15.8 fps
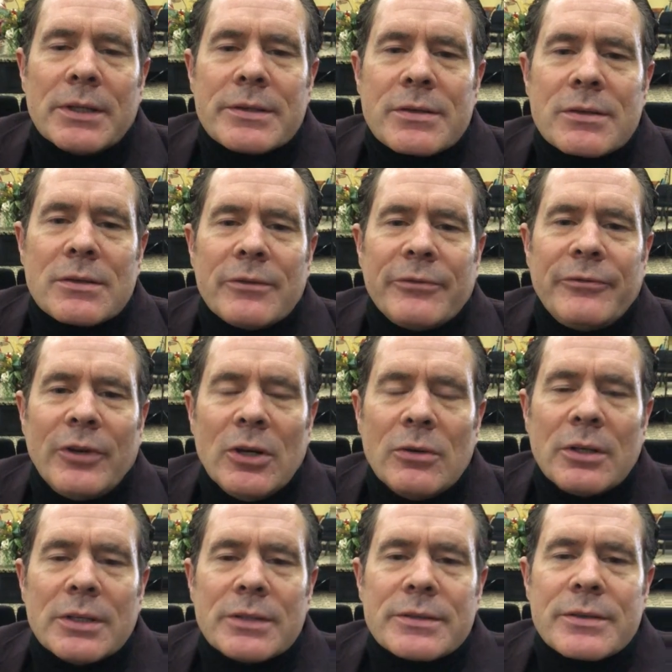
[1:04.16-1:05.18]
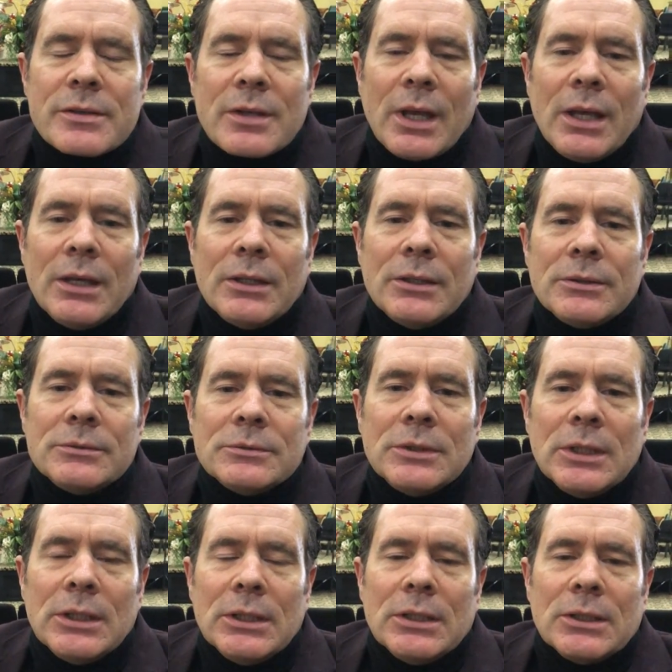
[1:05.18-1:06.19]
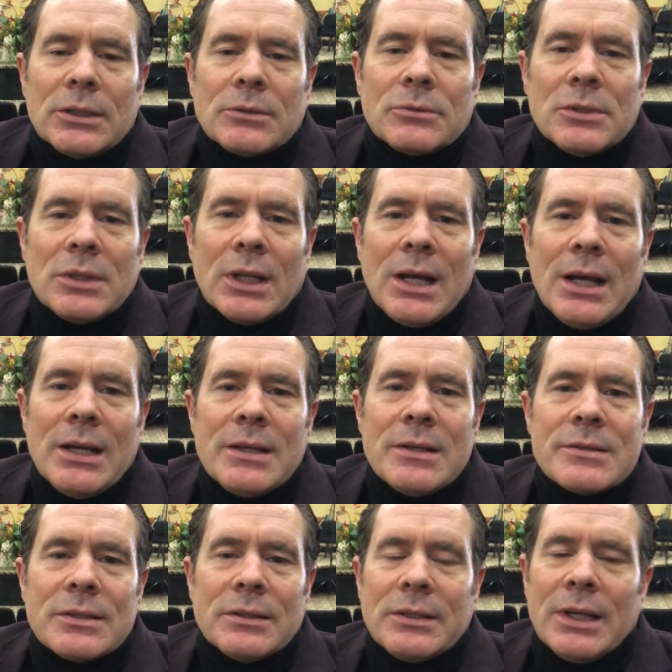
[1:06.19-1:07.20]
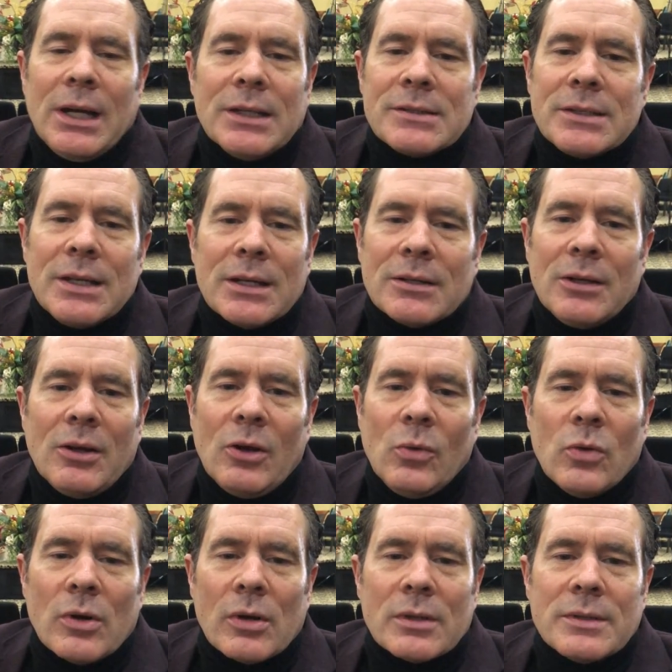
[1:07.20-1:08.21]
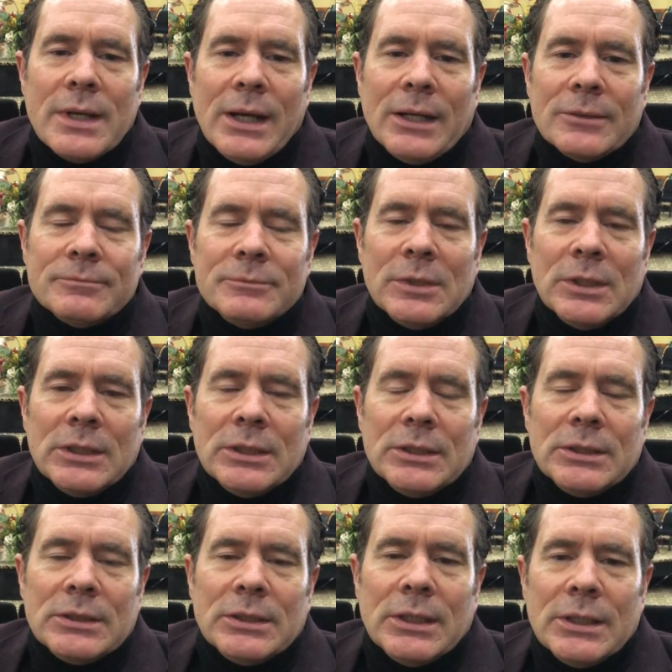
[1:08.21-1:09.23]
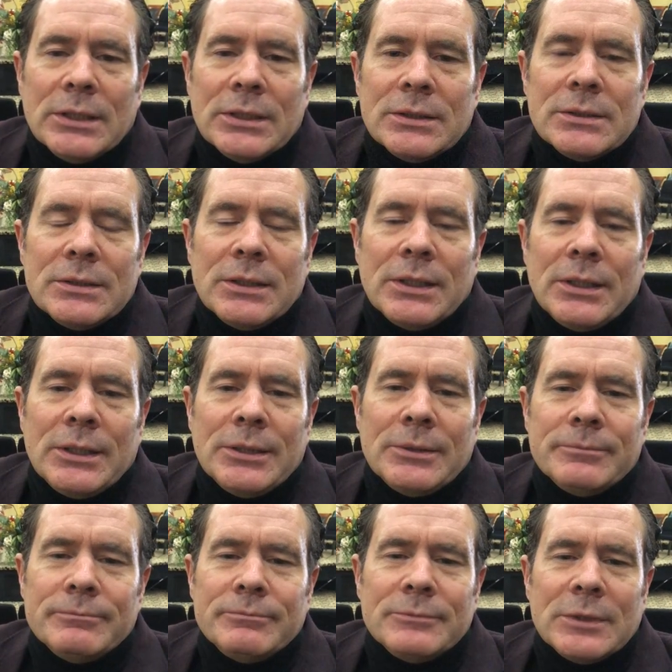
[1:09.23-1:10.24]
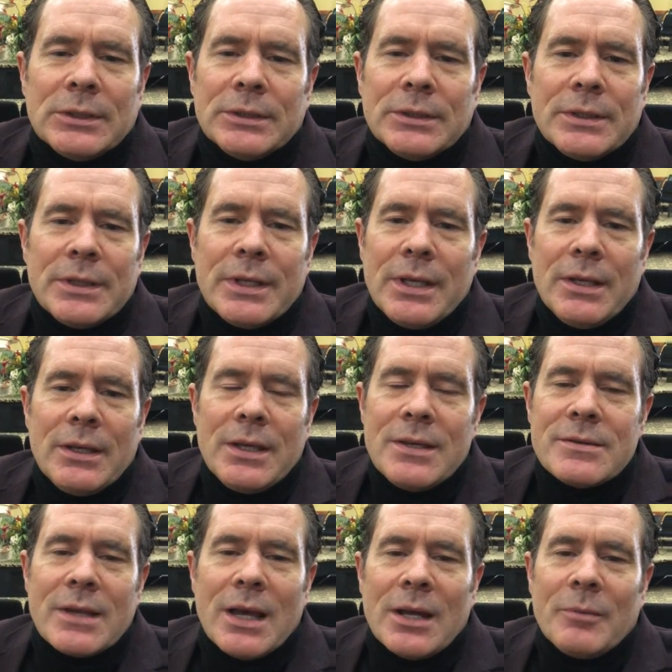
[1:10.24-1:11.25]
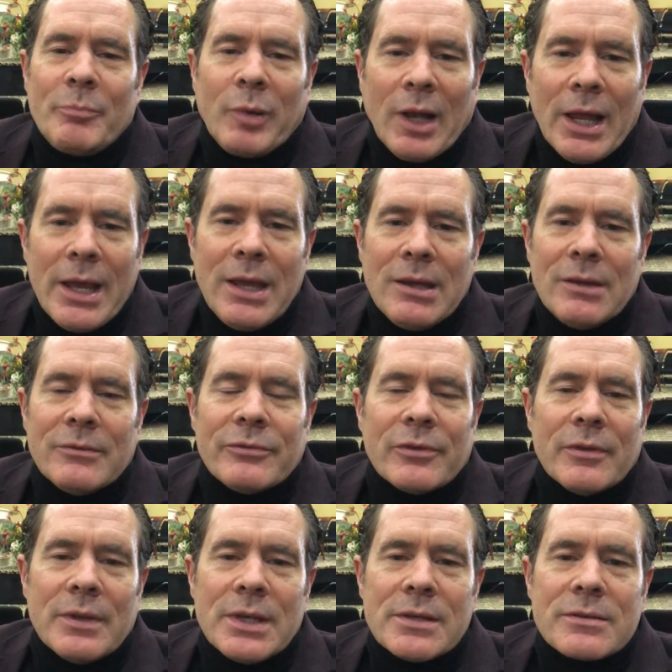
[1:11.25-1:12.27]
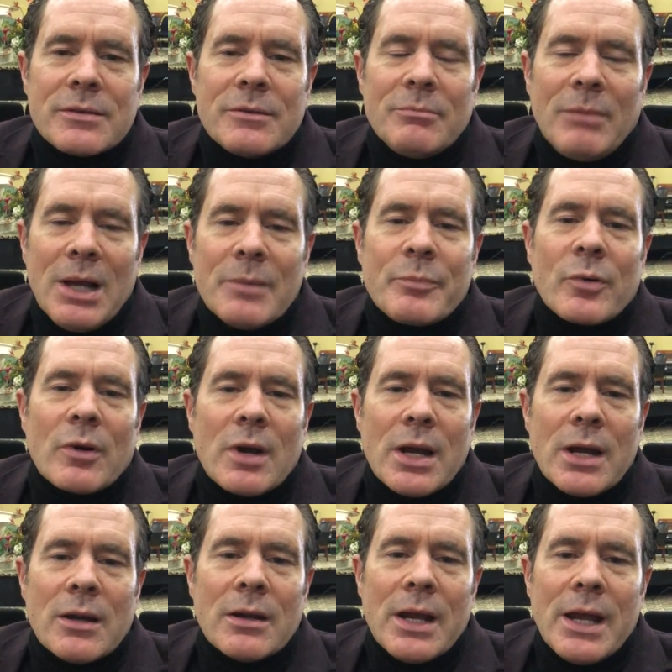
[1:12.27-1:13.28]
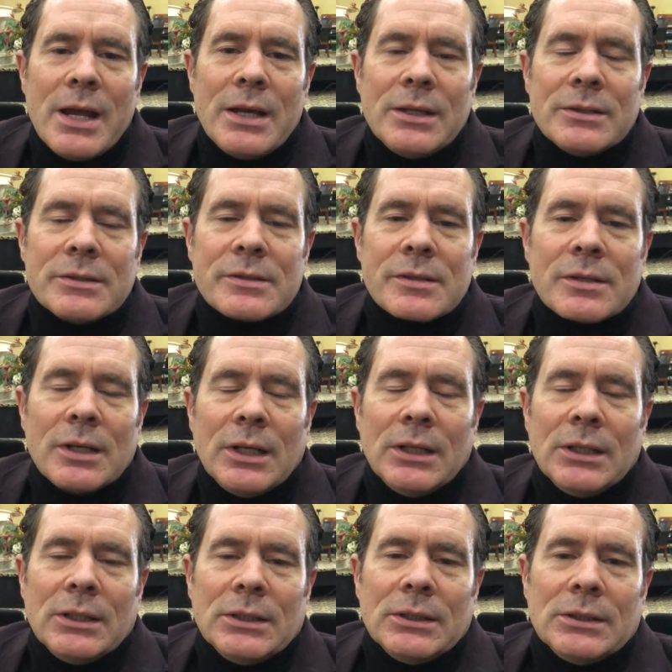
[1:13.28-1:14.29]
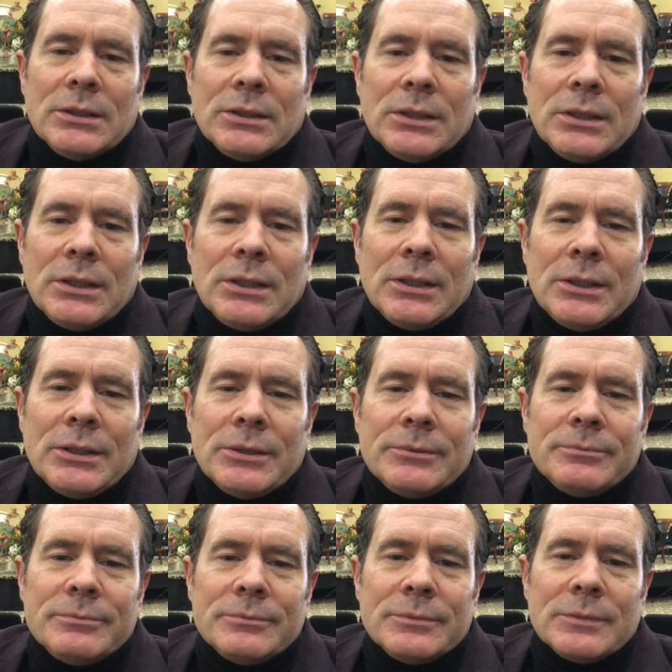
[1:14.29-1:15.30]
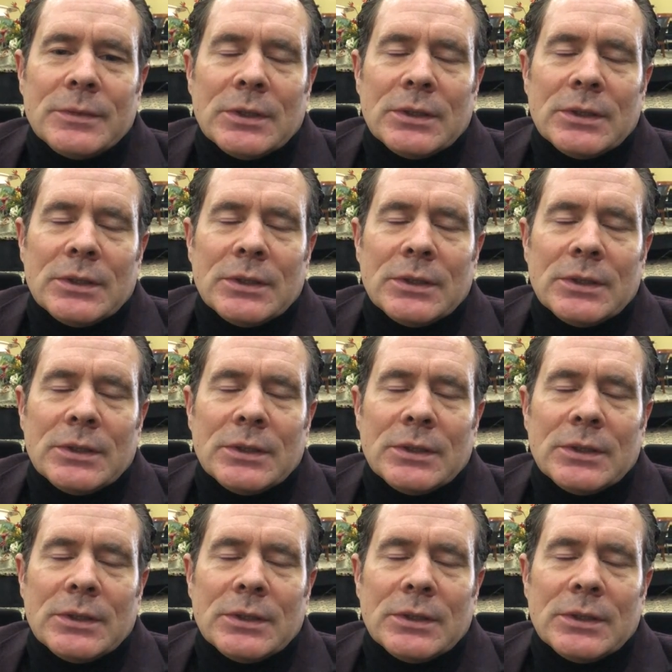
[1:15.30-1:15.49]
us to focus and realize that God's got it all worked out. And um, he, He's got a plan for this. And my prayer as, um,